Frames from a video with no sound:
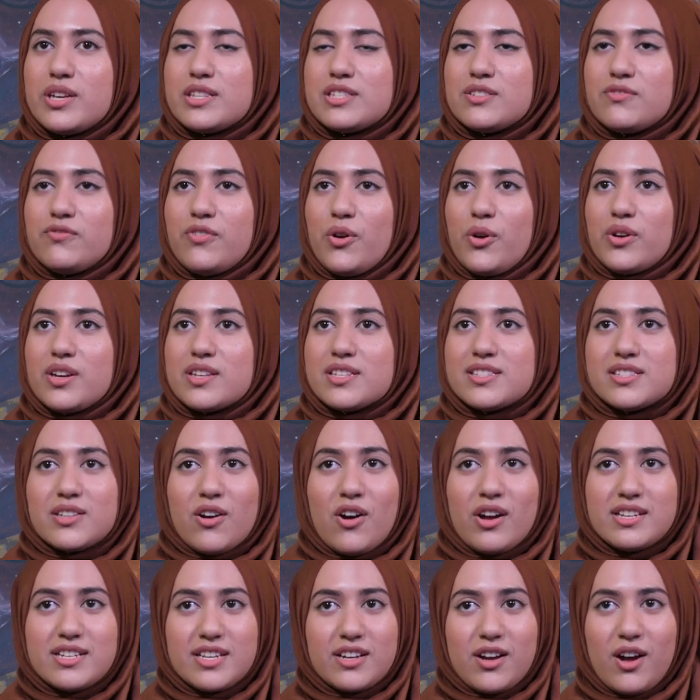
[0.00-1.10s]
its focus
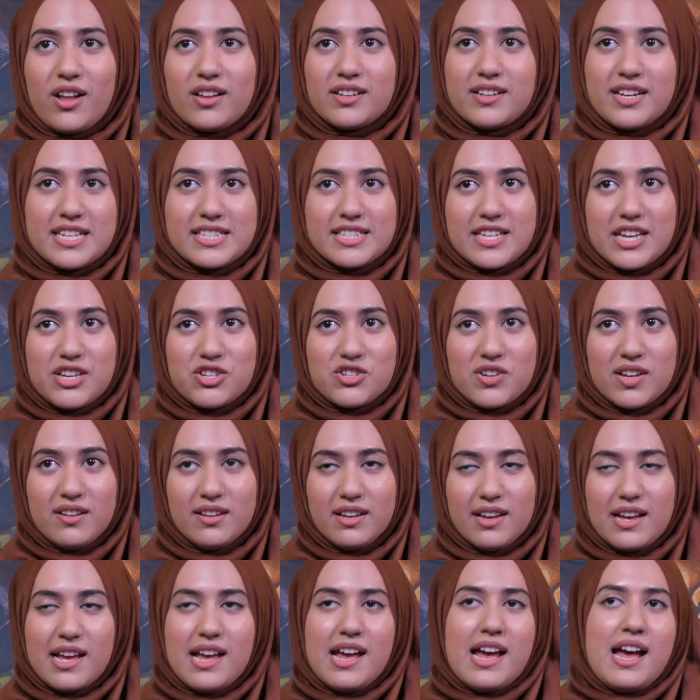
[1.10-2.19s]
on decolonization.
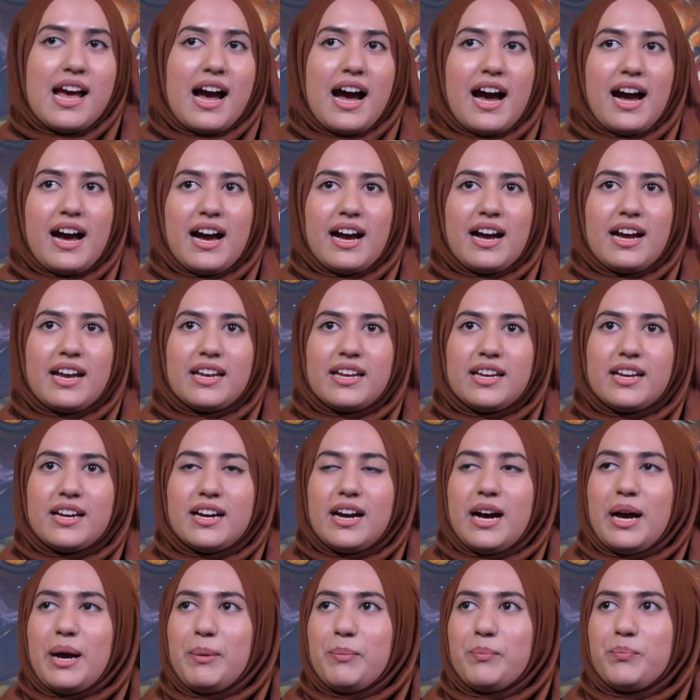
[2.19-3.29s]
I
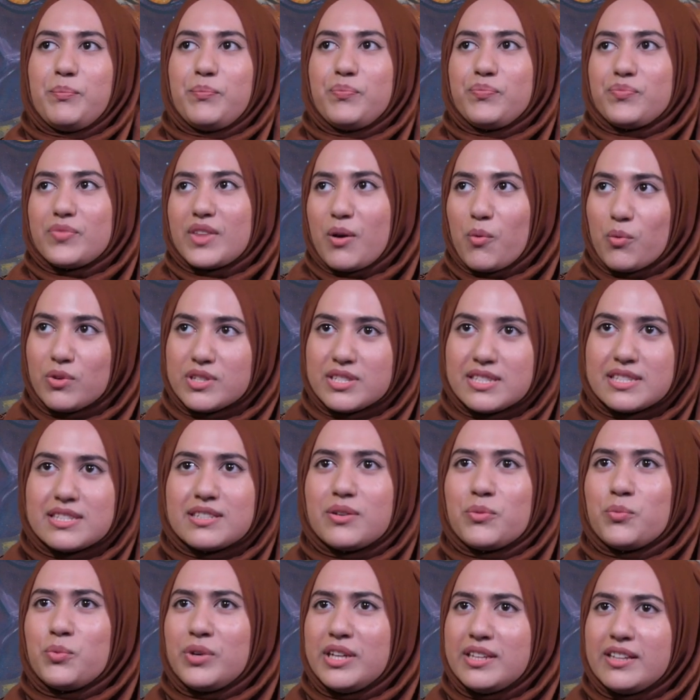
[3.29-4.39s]
um, was
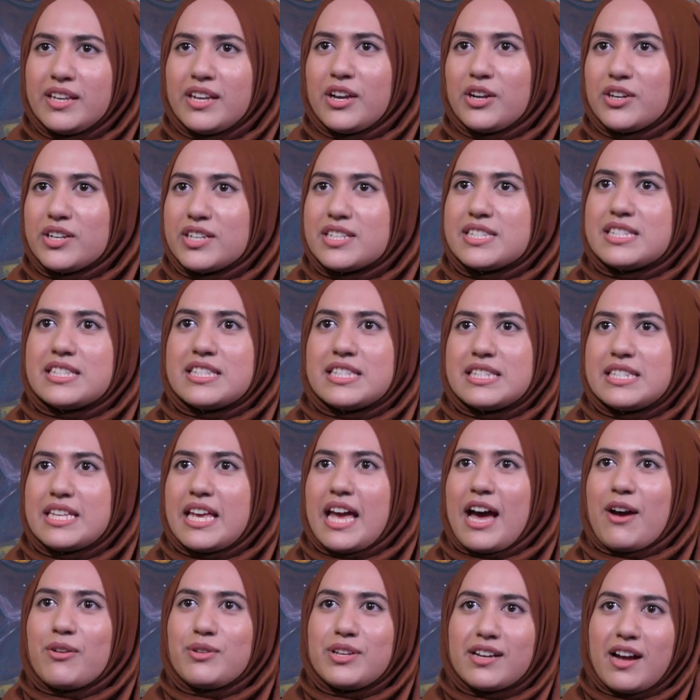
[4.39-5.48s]
really curious to see
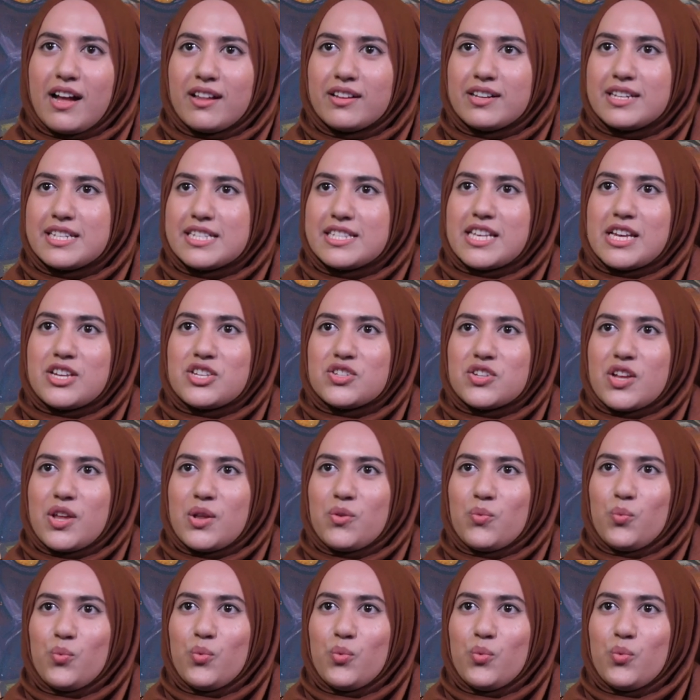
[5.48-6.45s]
how decolonization